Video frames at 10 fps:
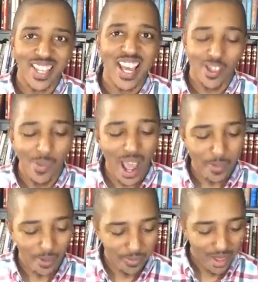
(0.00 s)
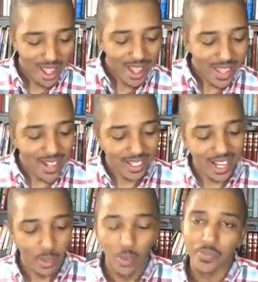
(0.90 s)
in the Bible. There's
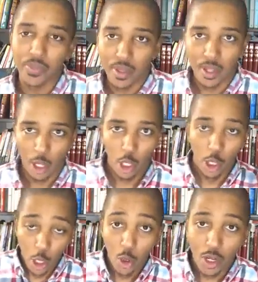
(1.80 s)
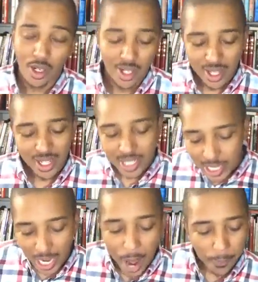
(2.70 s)
another one, Luke
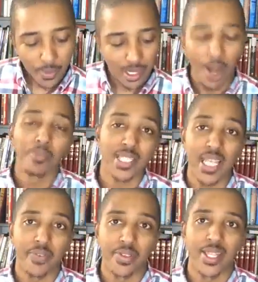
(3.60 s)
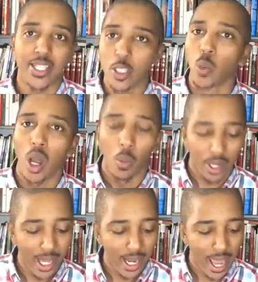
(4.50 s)
chapter number 7. This is why I
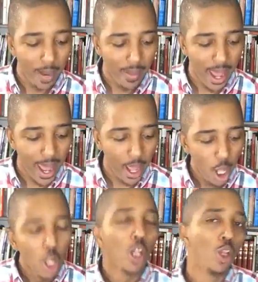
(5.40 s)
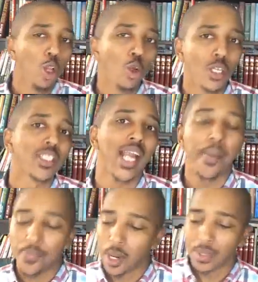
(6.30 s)
want to kind of hang my hat. Luke
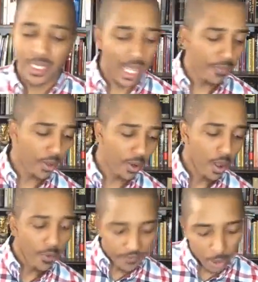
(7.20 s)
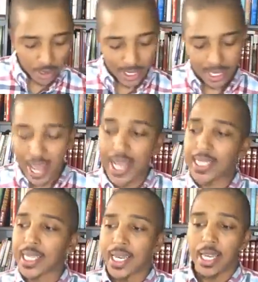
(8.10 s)
chapter number 7, verses
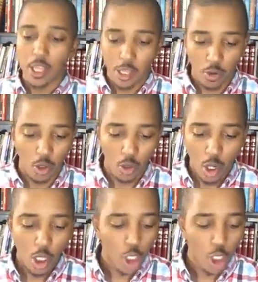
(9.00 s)
18 through